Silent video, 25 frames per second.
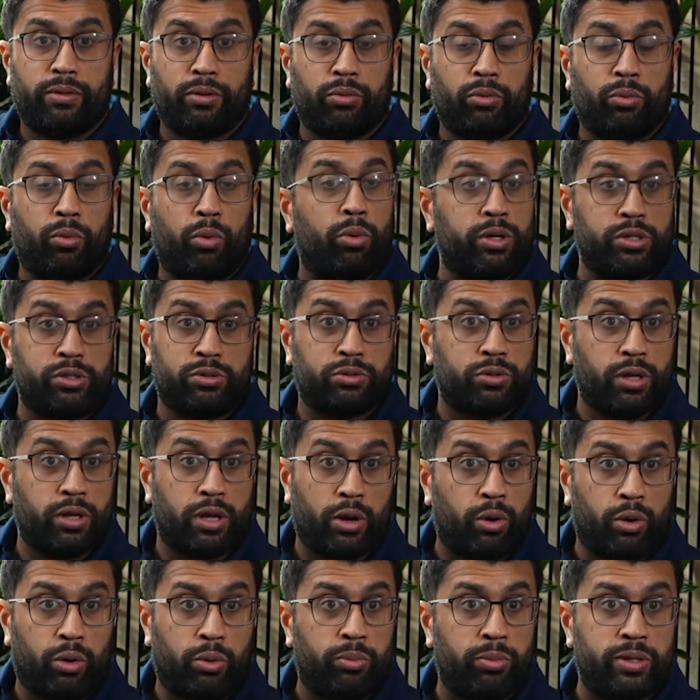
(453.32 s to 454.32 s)

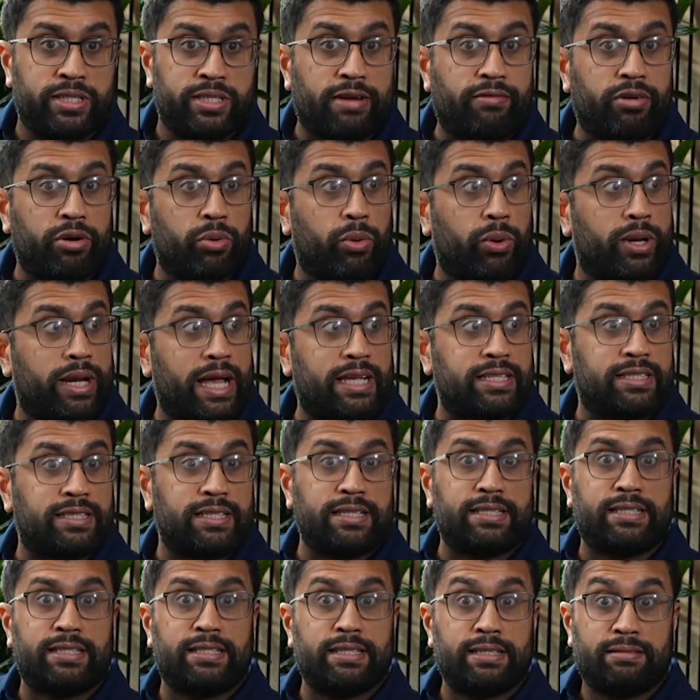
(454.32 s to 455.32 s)
Almost everyone has
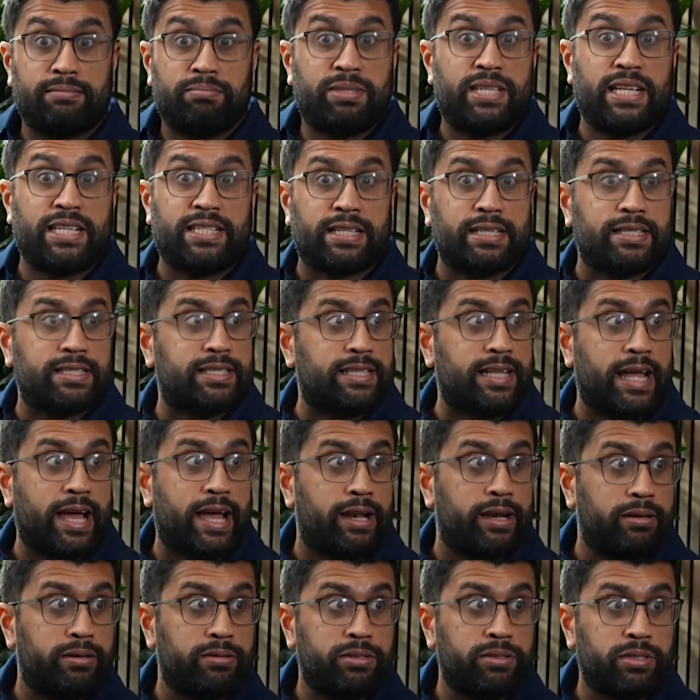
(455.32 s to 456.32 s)
to sit and
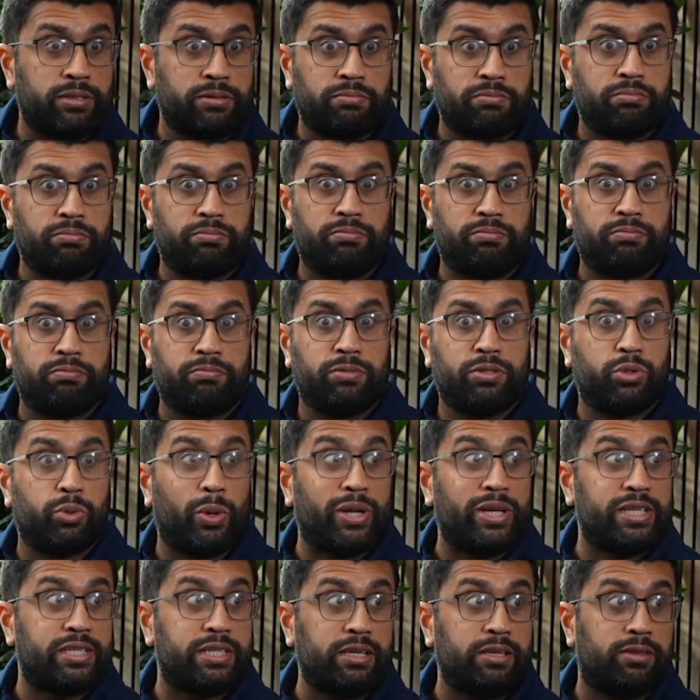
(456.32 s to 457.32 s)
stand
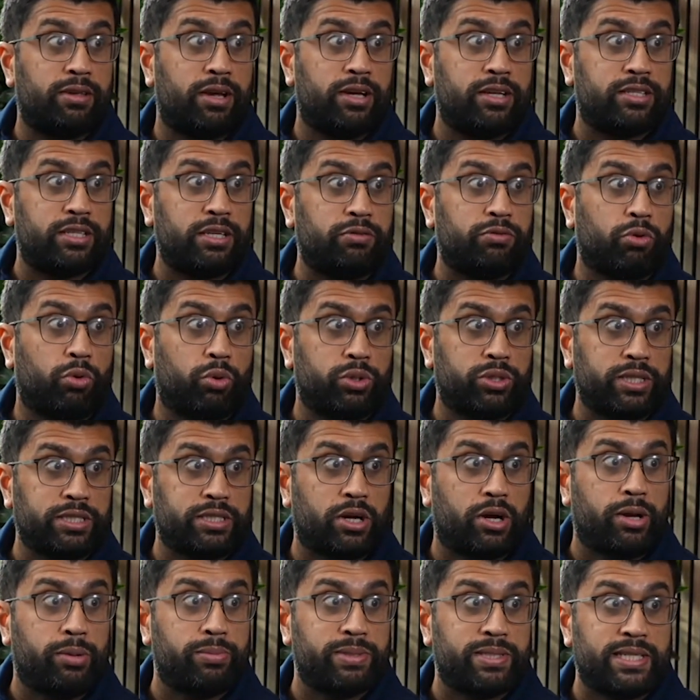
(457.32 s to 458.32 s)
20, 30, 40
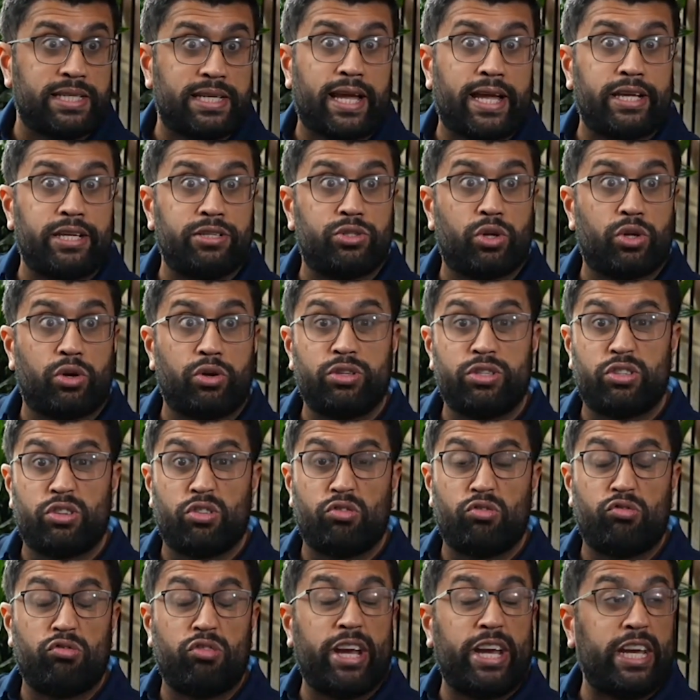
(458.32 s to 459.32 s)
times a day. So it's a
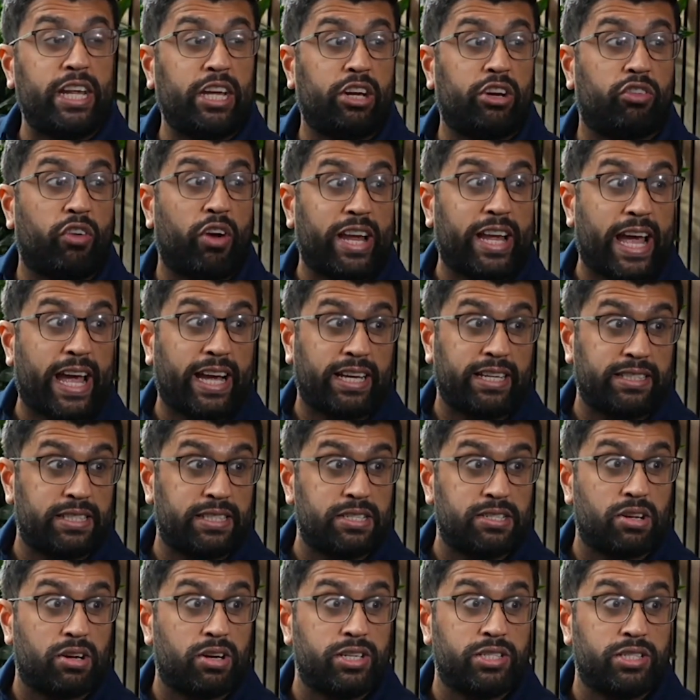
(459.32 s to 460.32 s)
really great
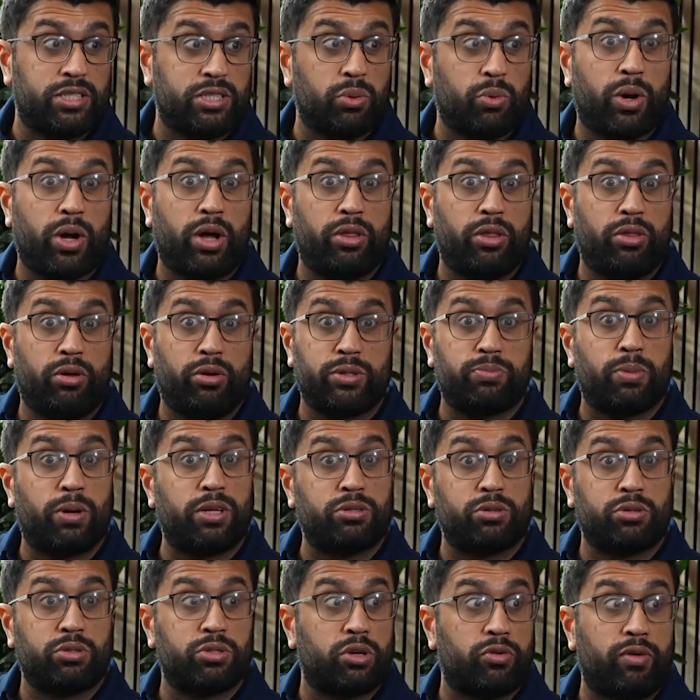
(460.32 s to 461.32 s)
exercise to work those
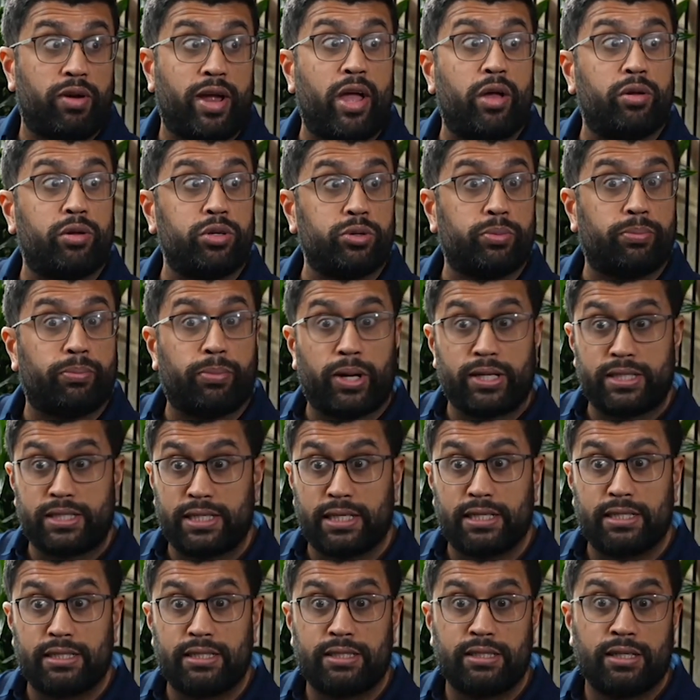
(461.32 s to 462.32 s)
muscles around your
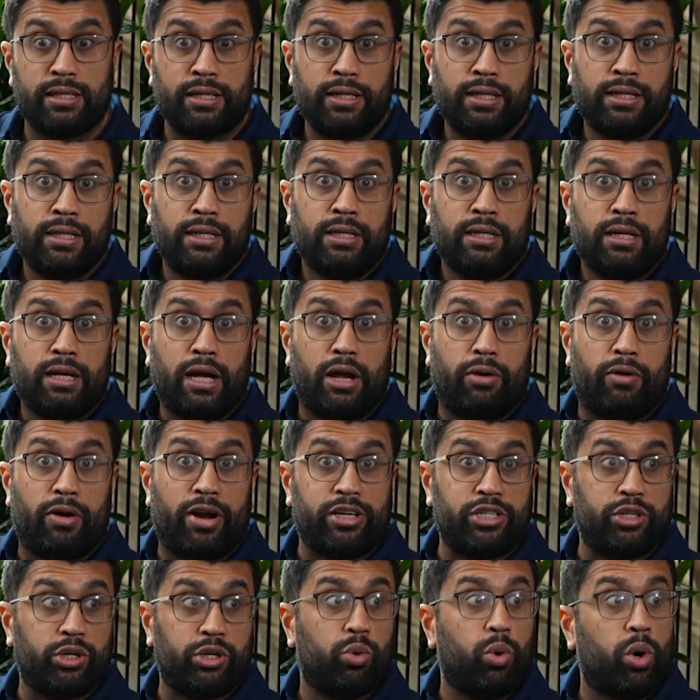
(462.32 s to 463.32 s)
buttocks,
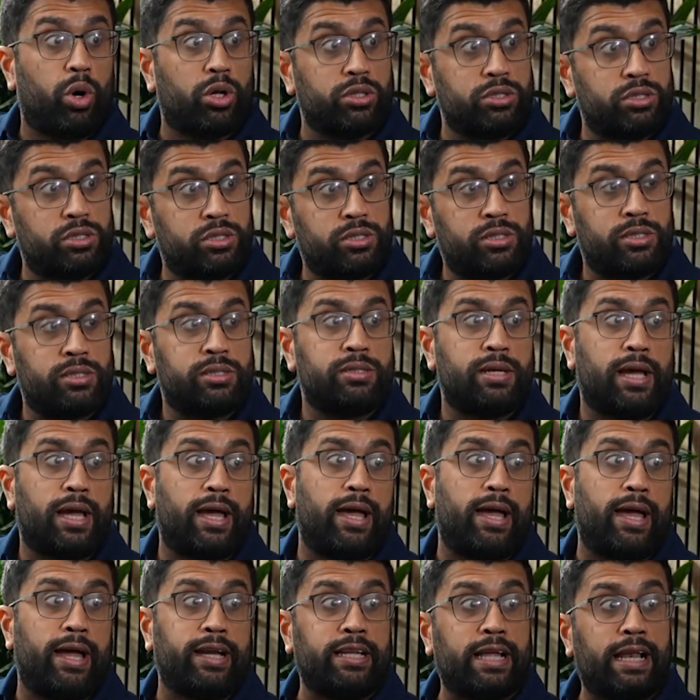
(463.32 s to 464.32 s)
around your quads,
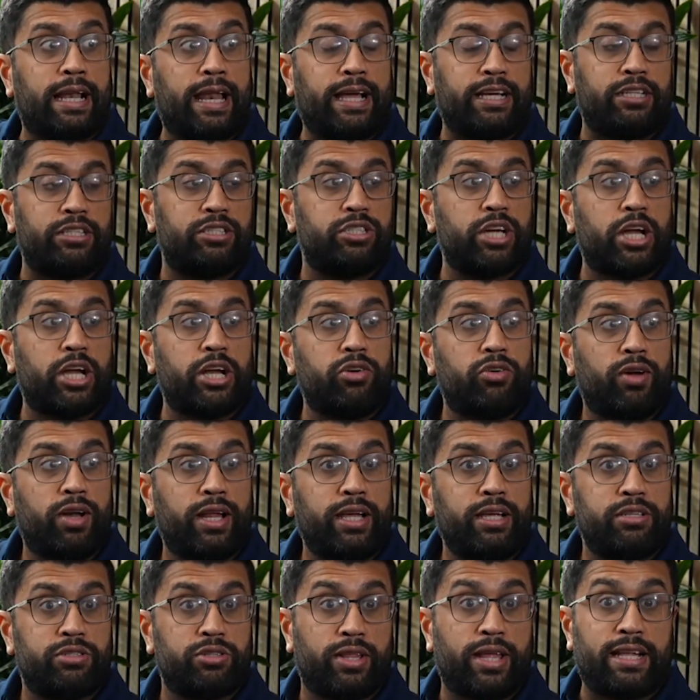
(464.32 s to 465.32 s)
and your legs
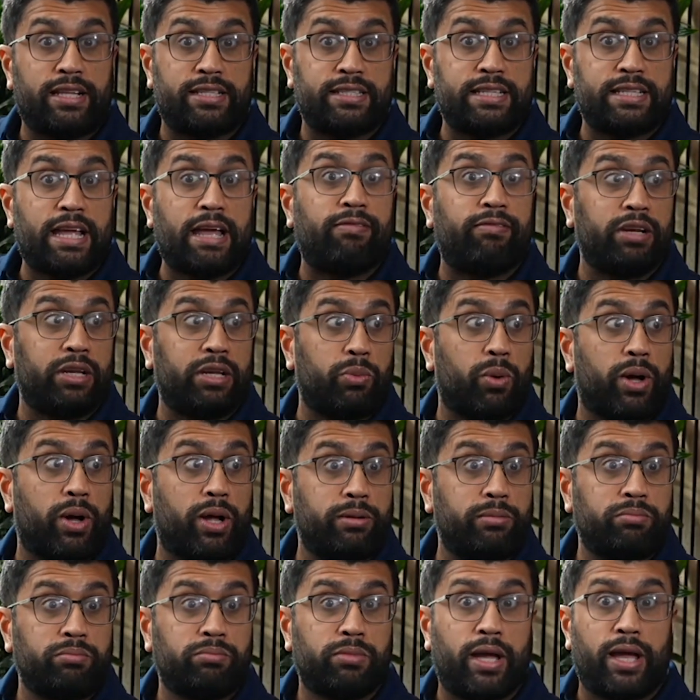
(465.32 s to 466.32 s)
generally. So that's definitely
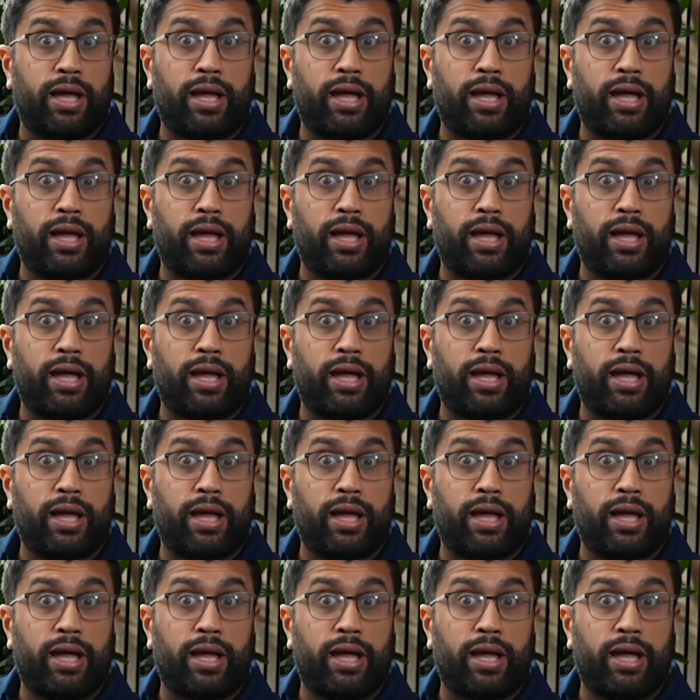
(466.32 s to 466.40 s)
one.